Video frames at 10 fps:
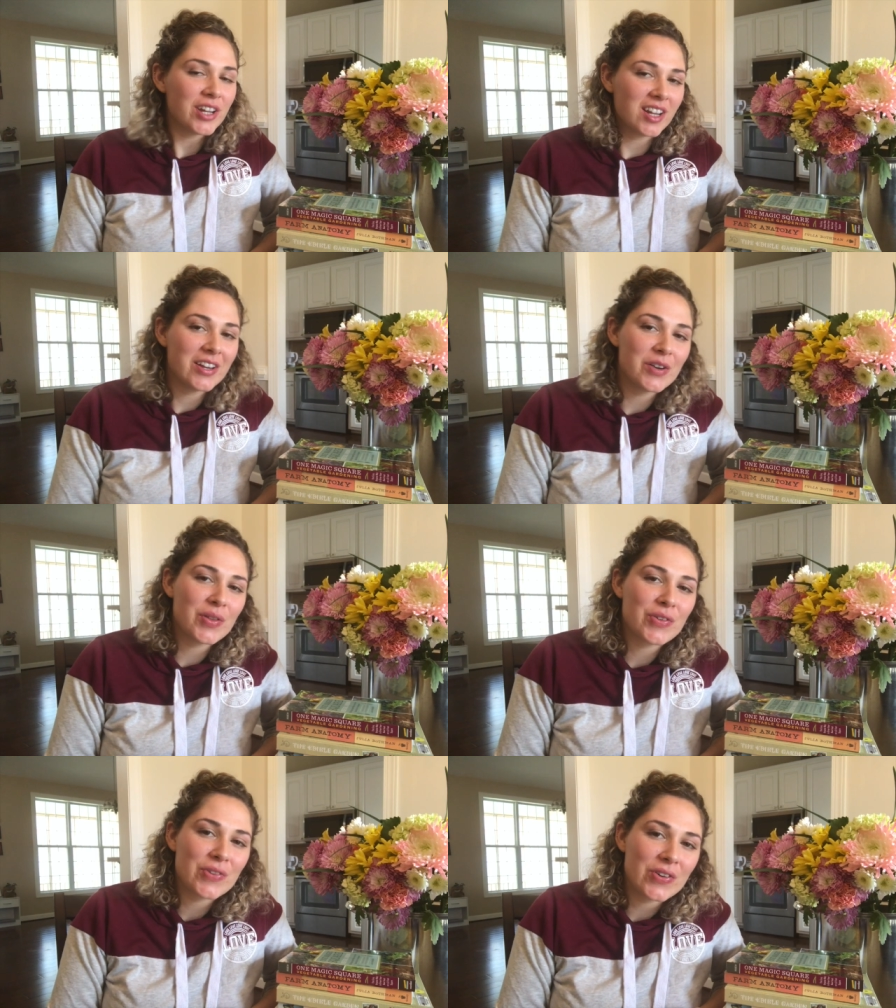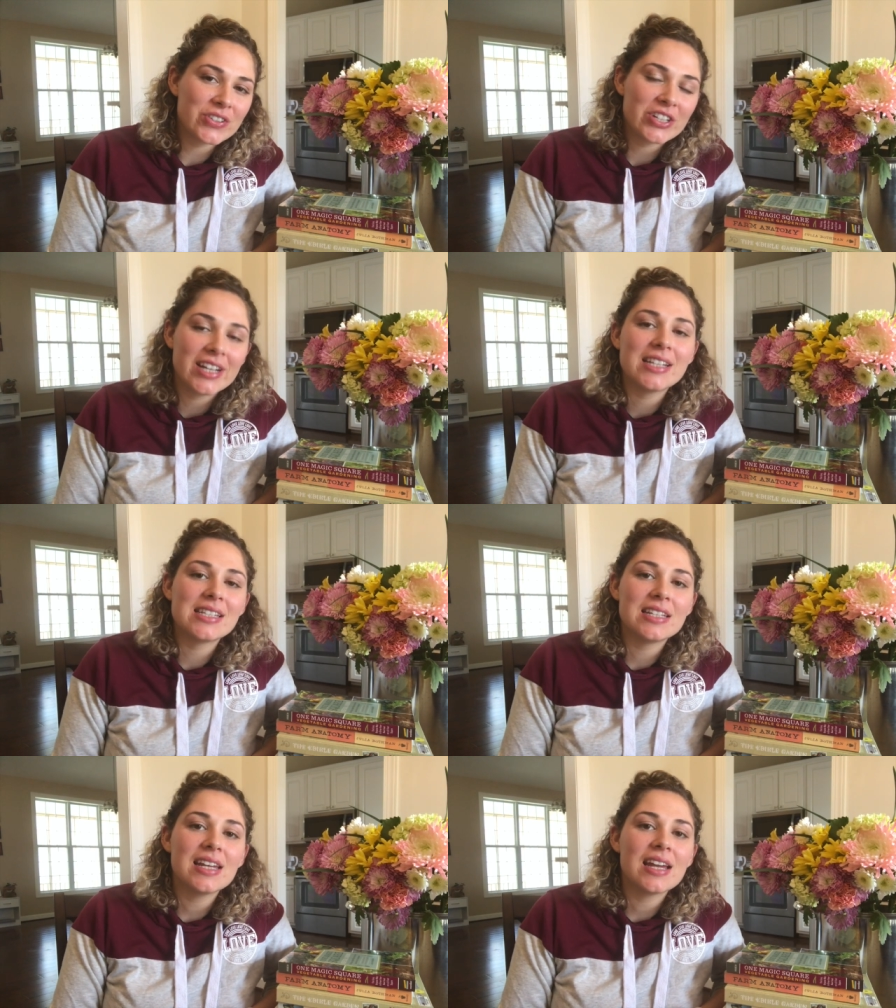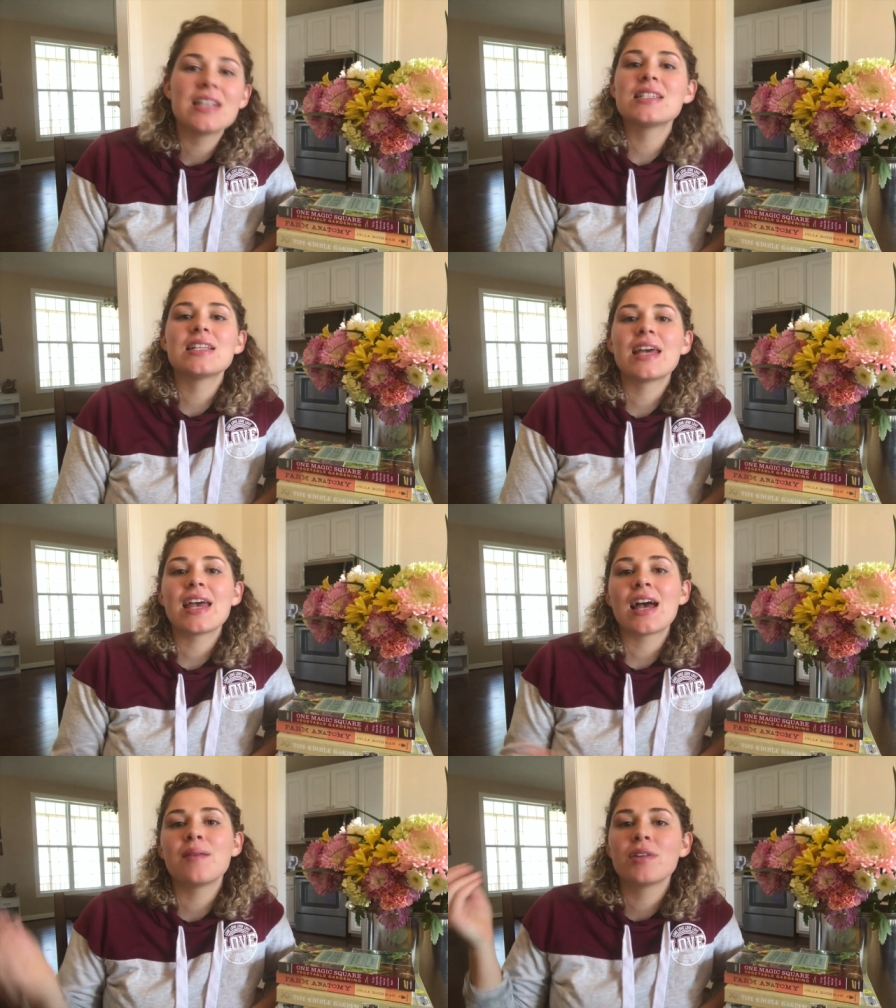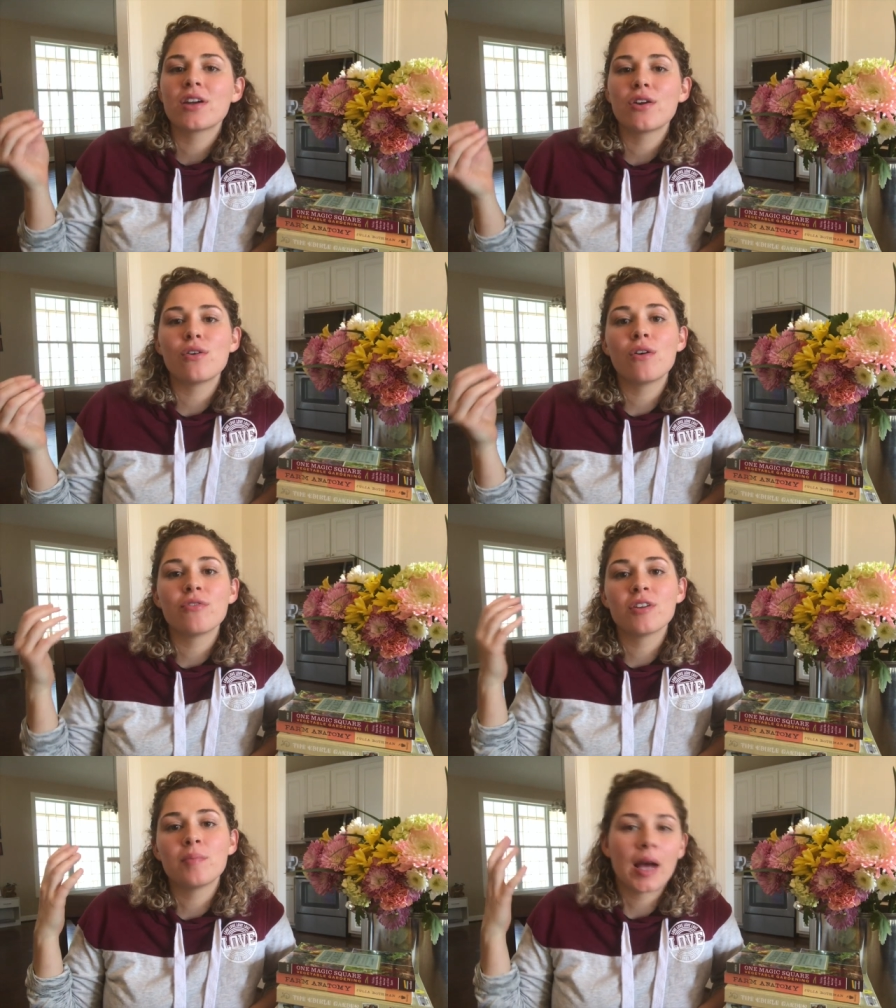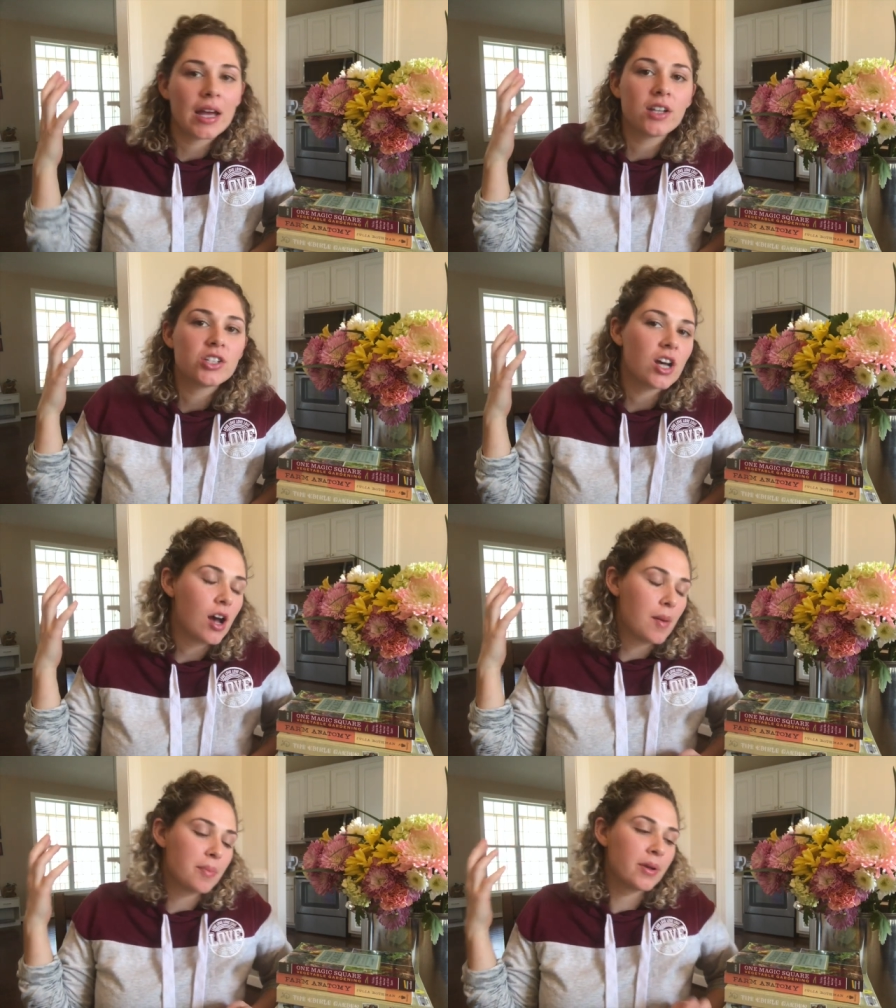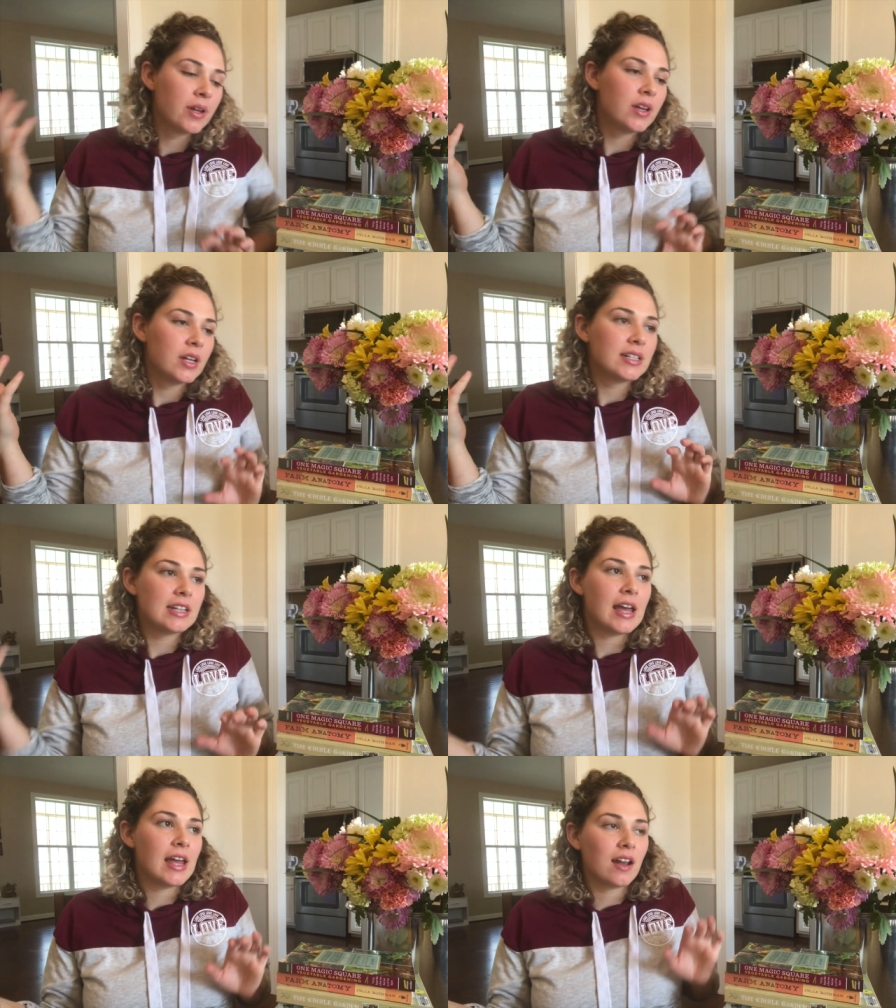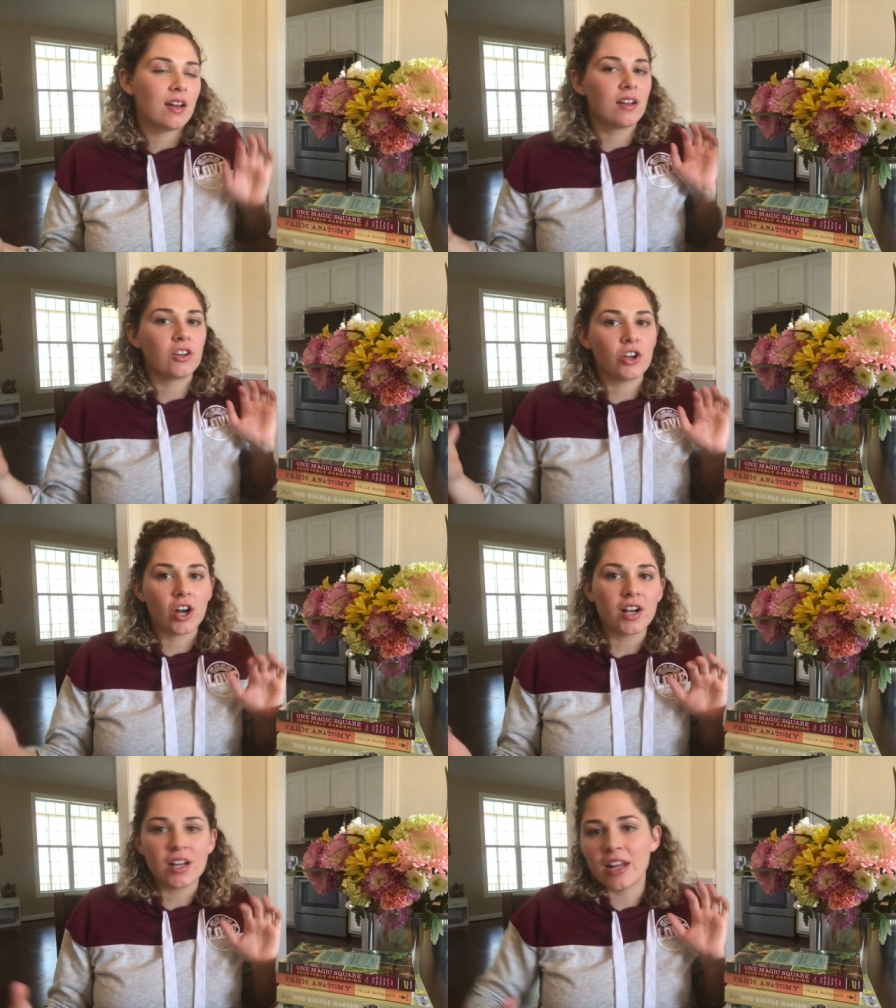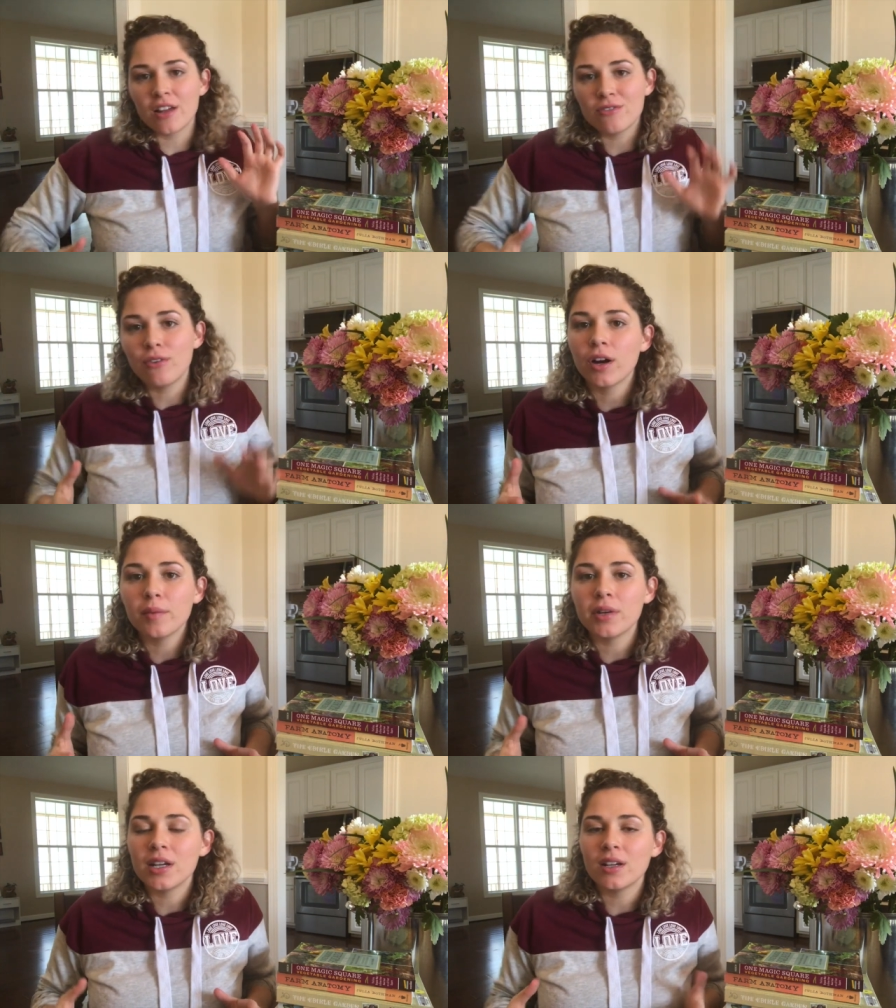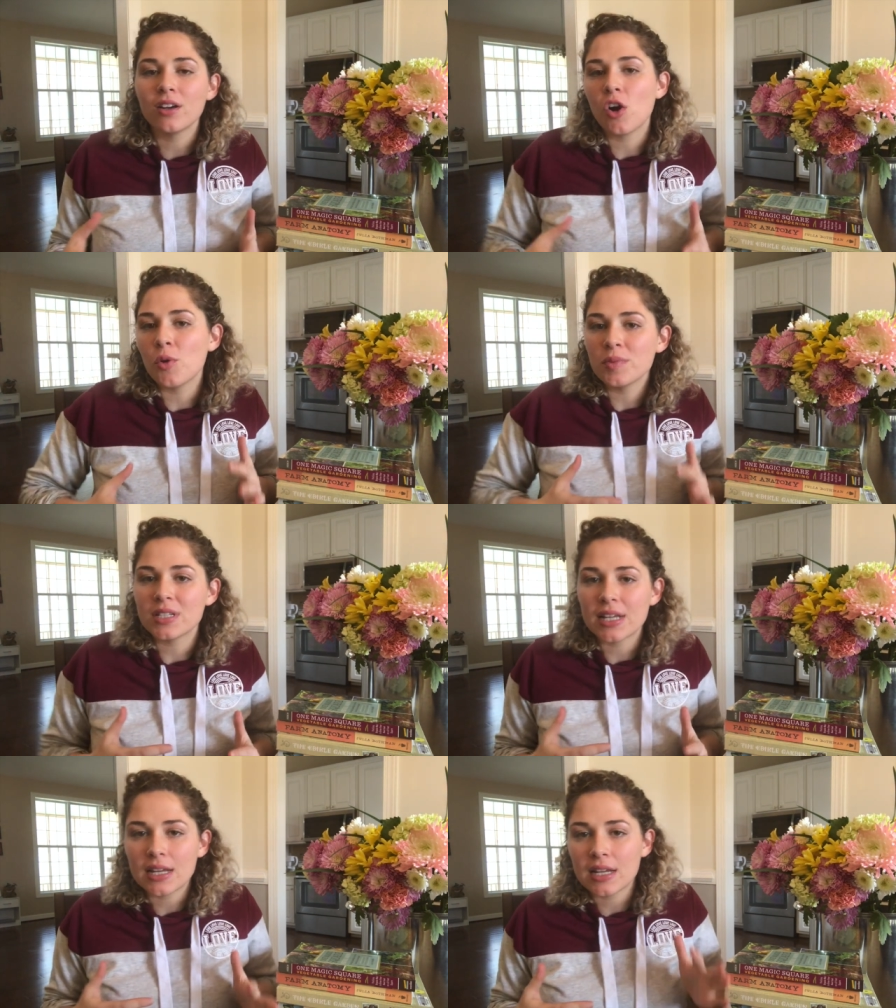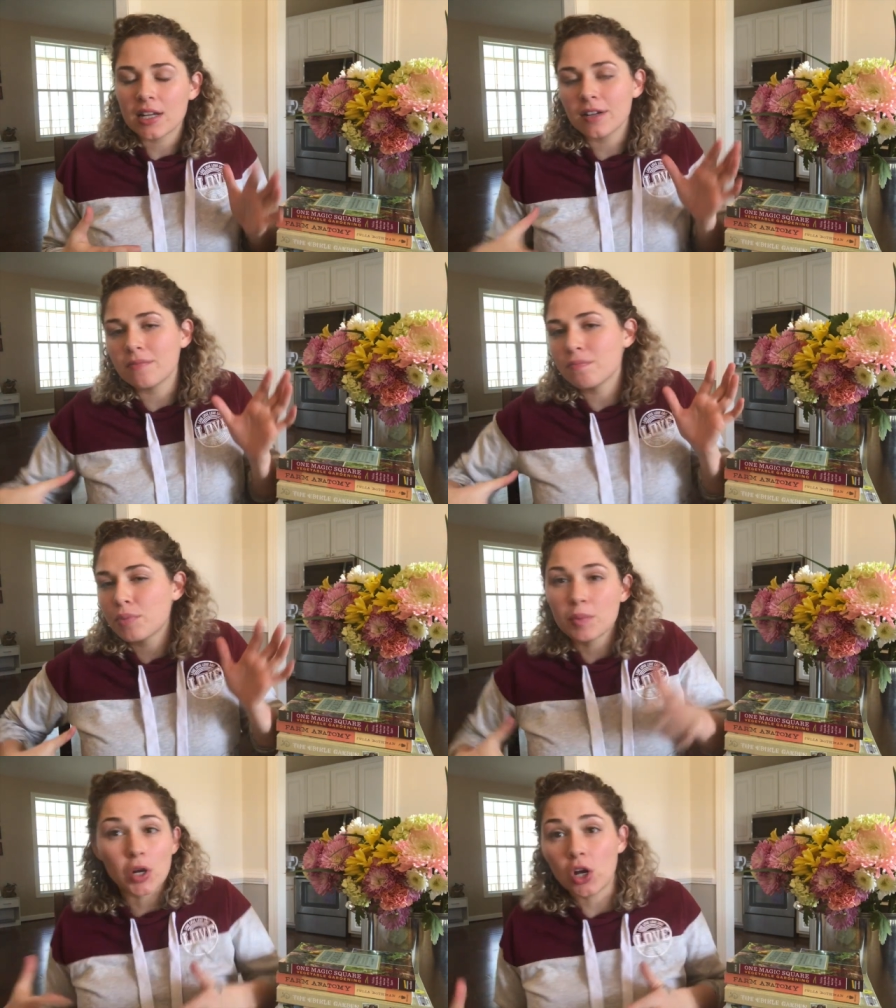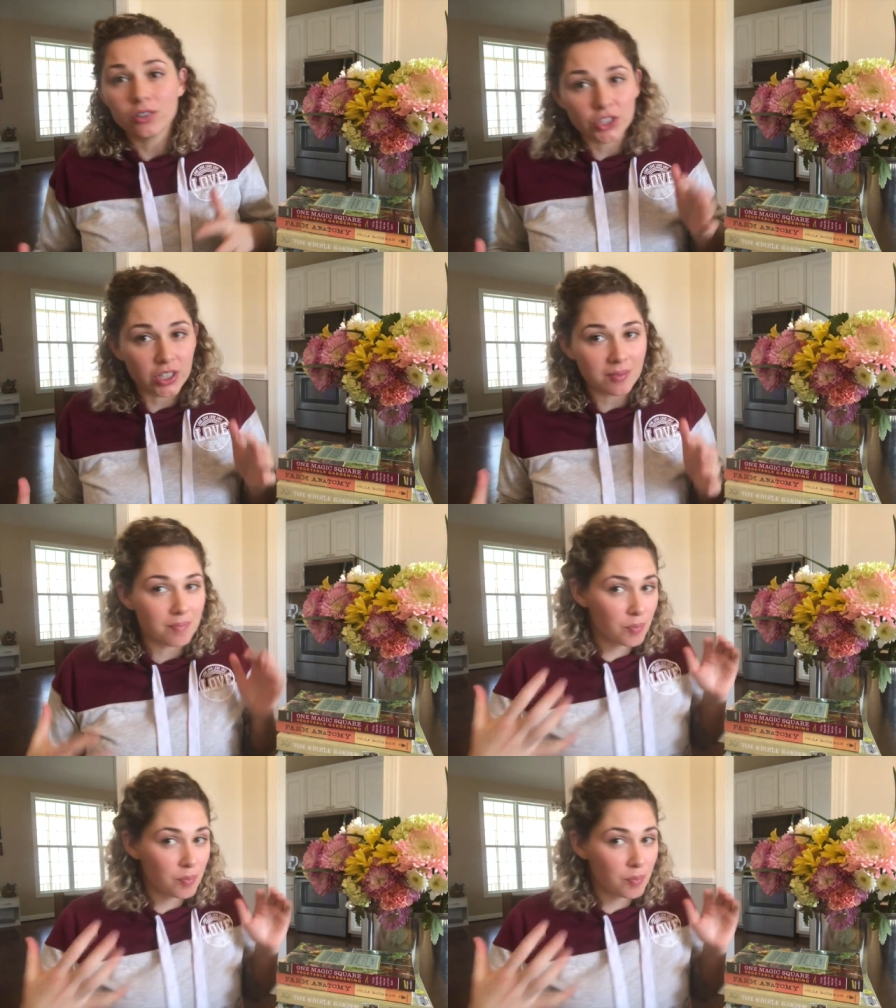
Regan here with Grow Crazy, and today I'm going to go over my top 10 gardening, farming, homesteading, permaculture